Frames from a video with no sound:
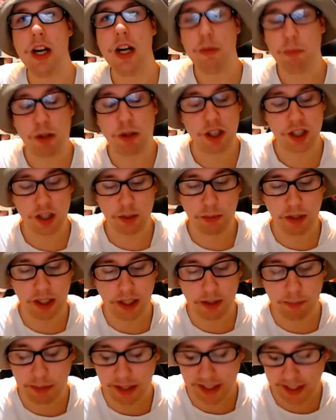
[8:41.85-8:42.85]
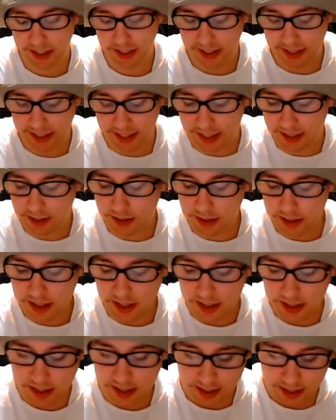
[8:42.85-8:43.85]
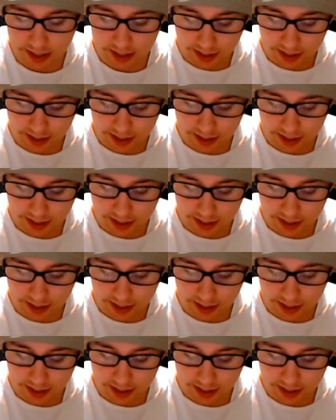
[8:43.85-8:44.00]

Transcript: possibly being announced.